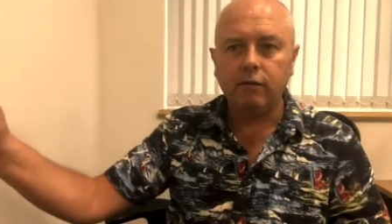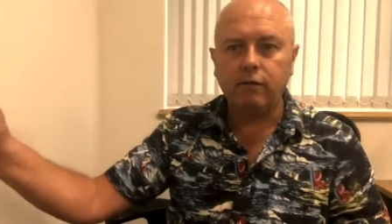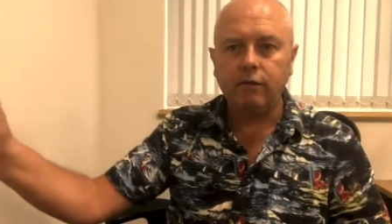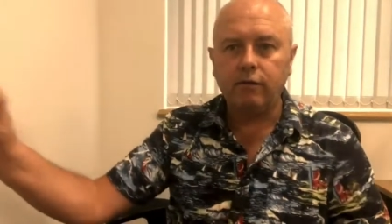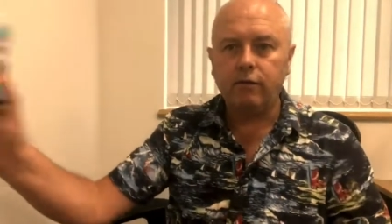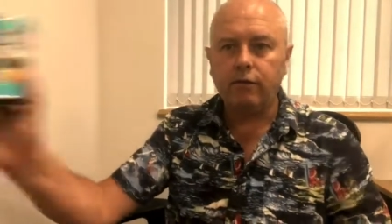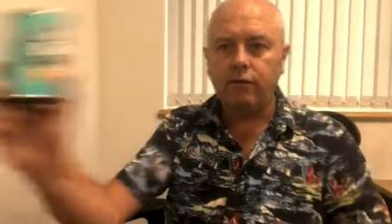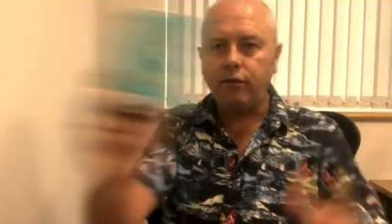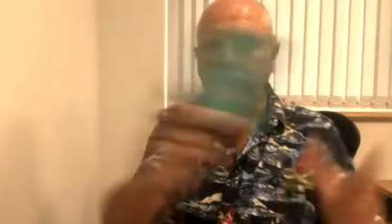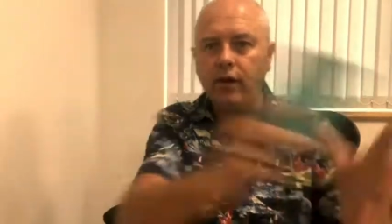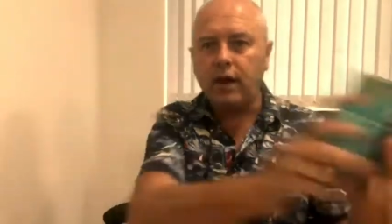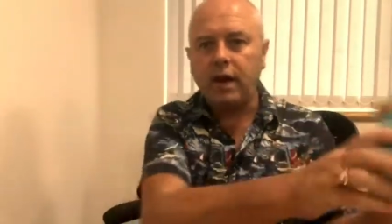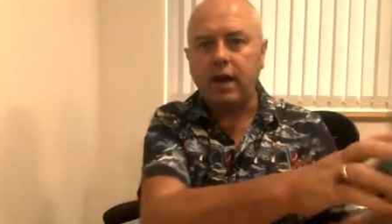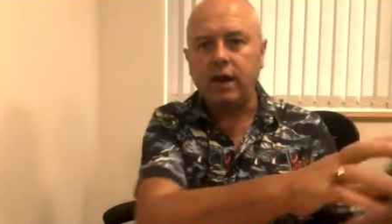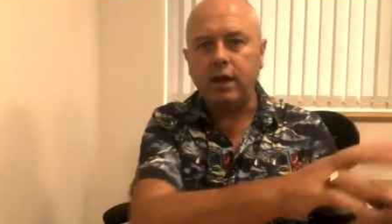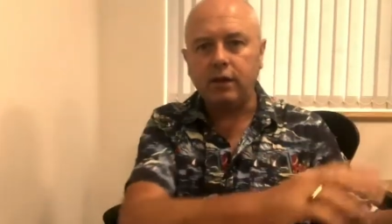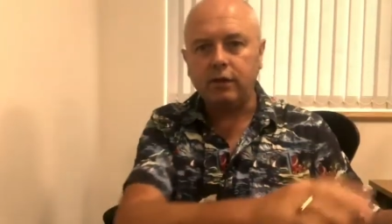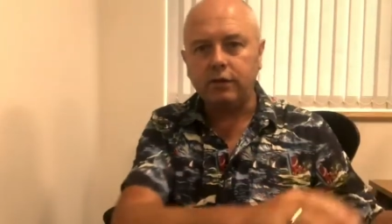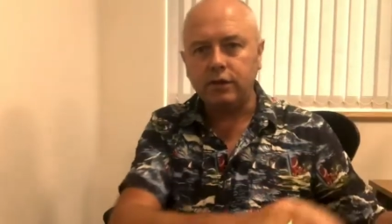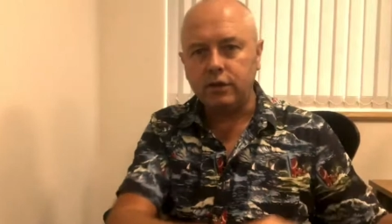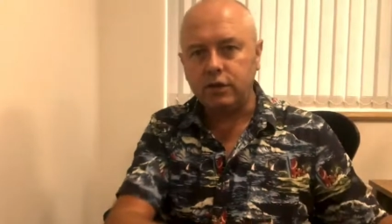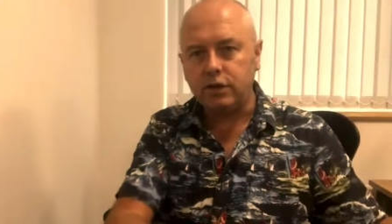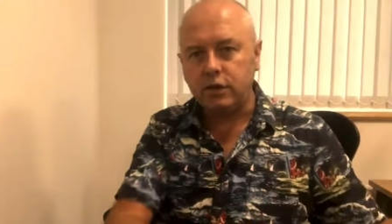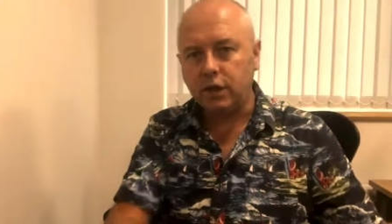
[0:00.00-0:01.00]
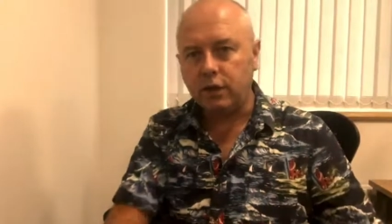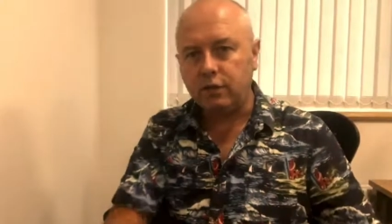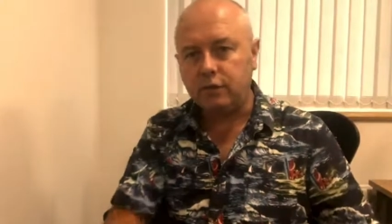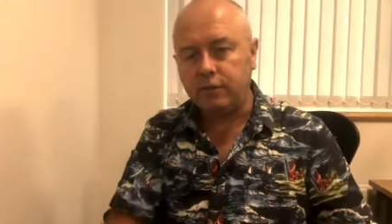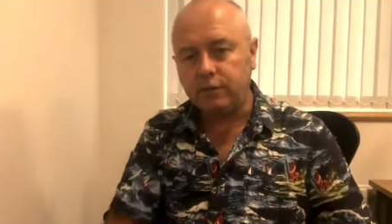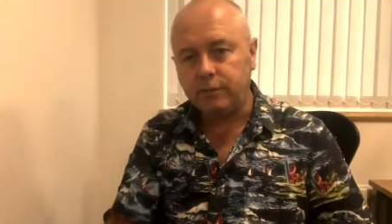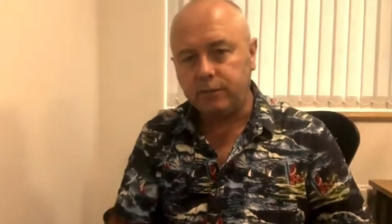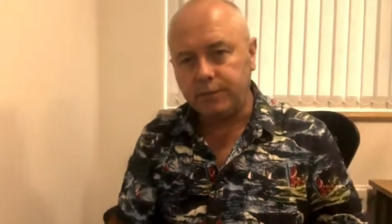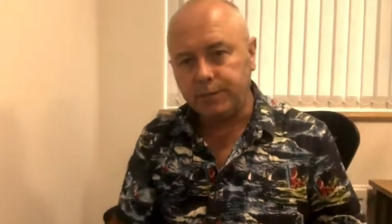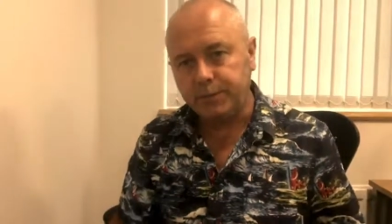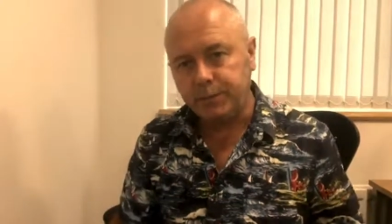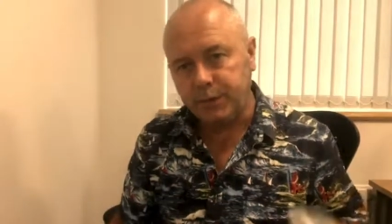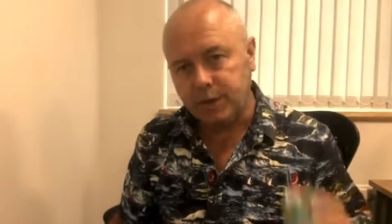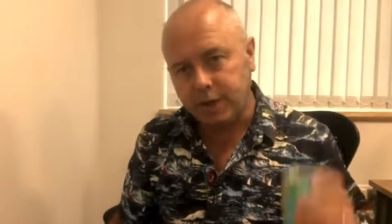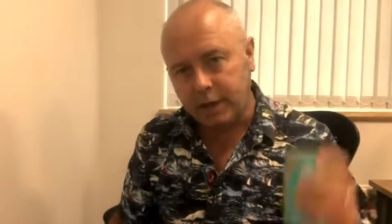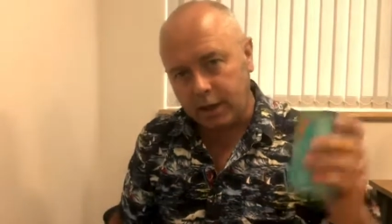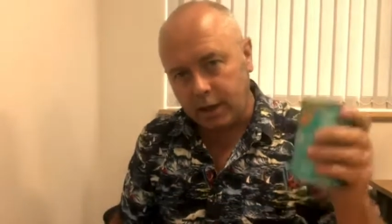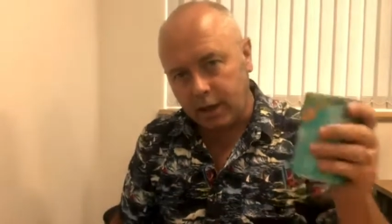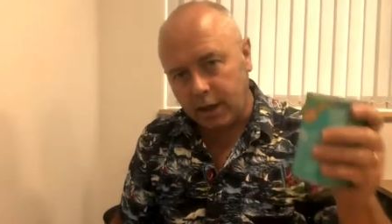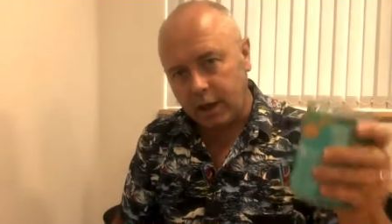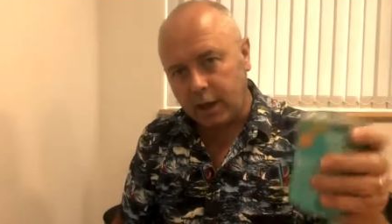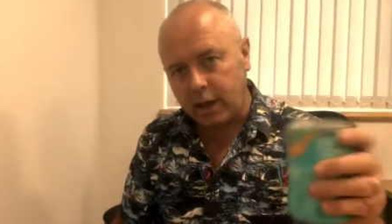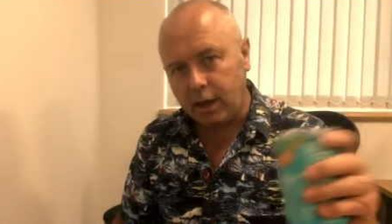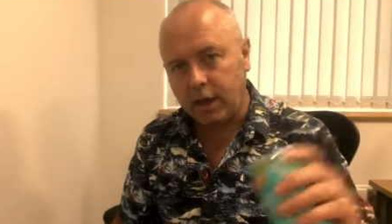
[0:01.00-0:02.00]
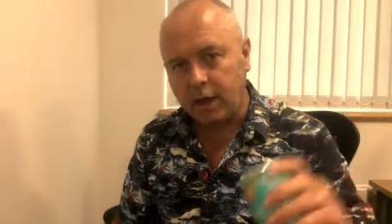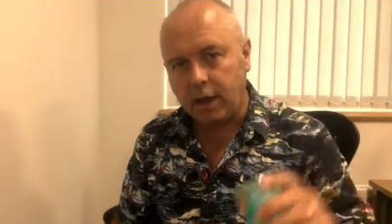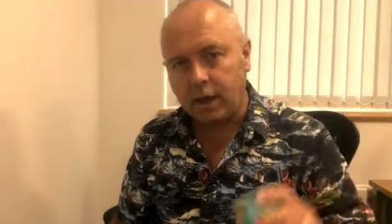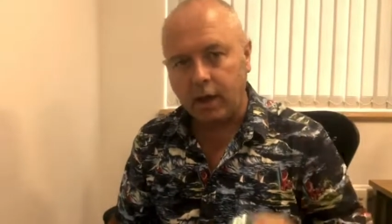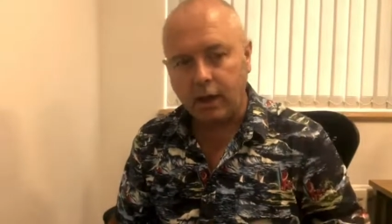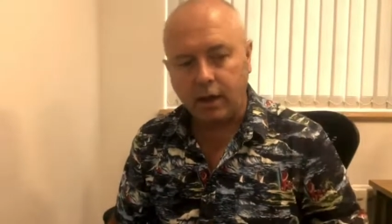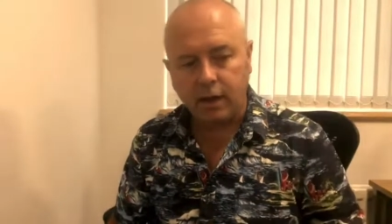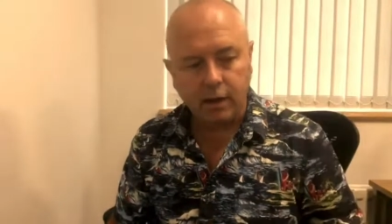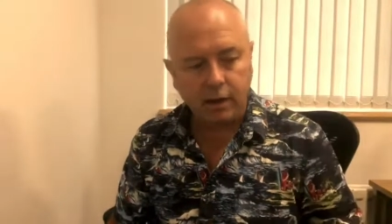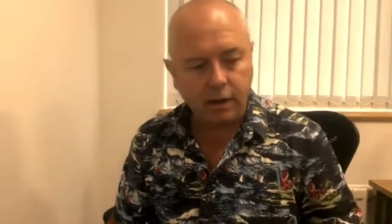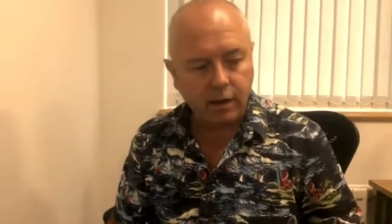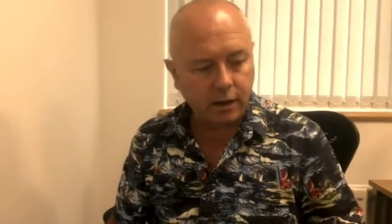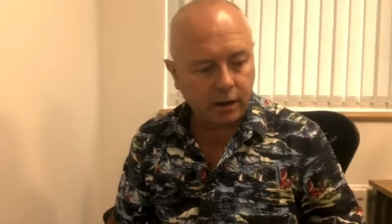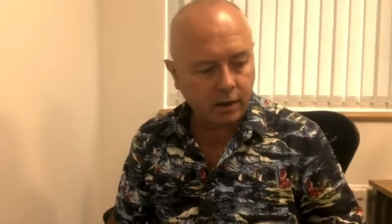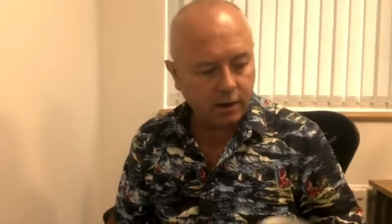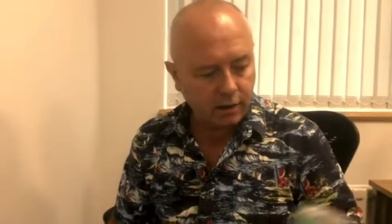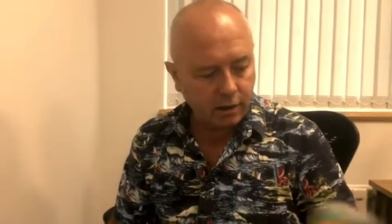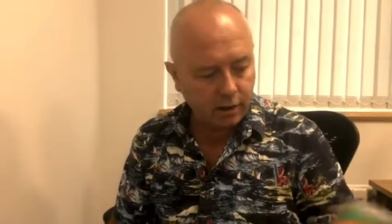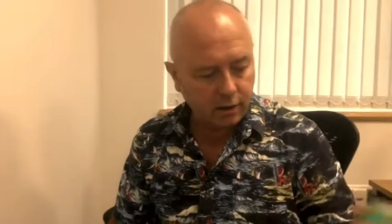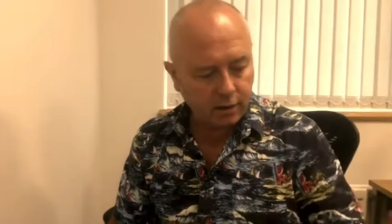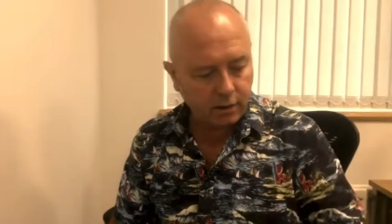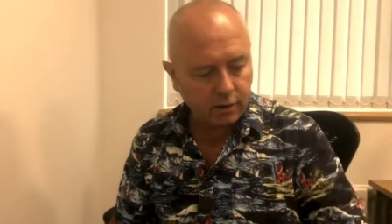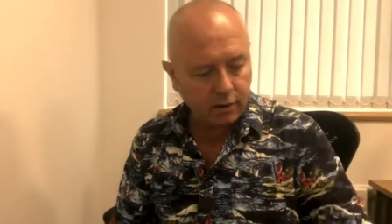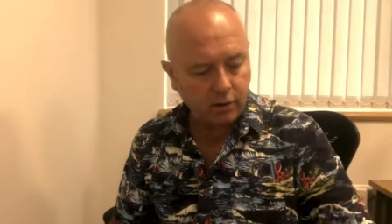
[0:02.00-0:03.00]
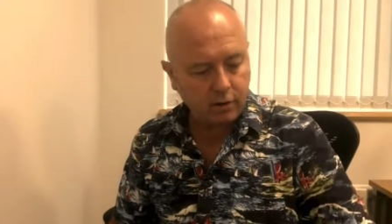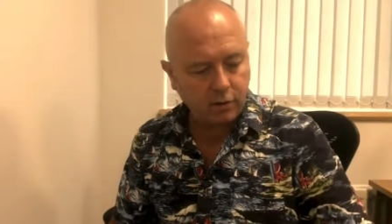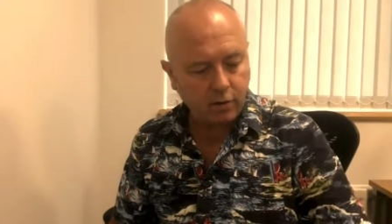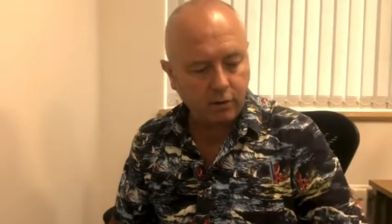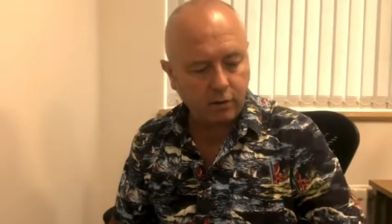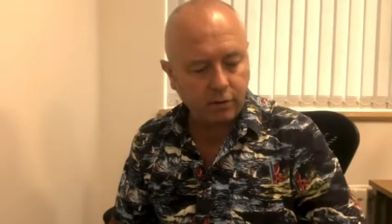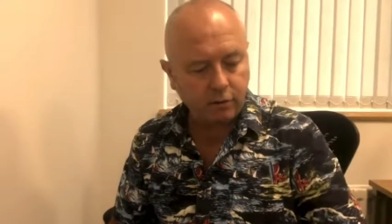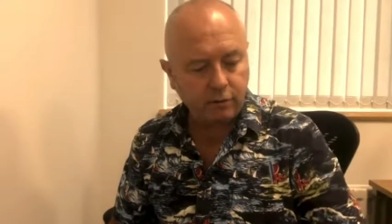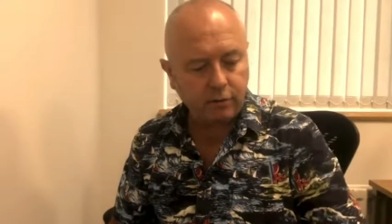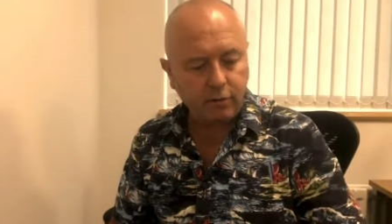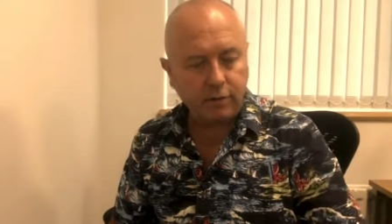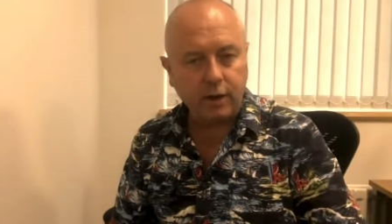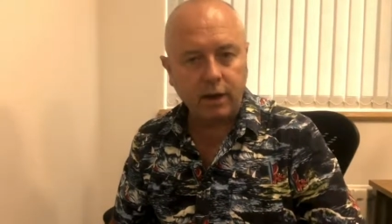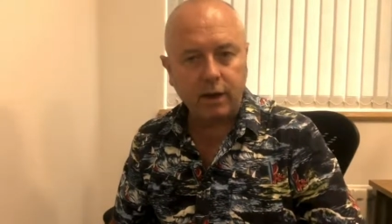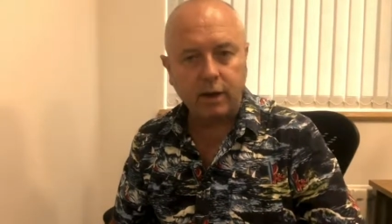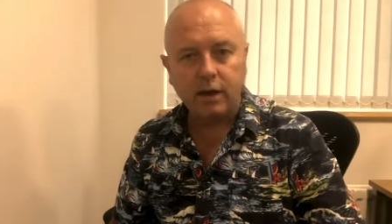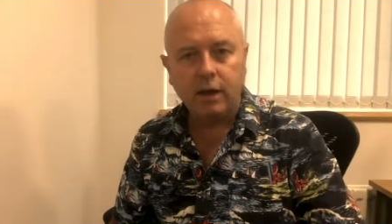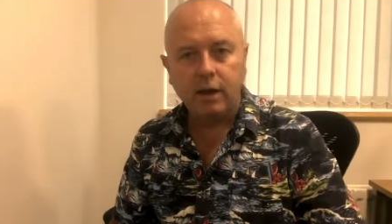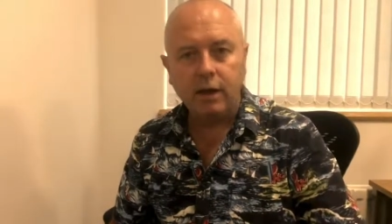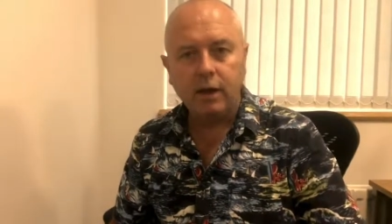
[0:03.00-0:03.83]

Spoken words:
flying off the shelf, and hopefully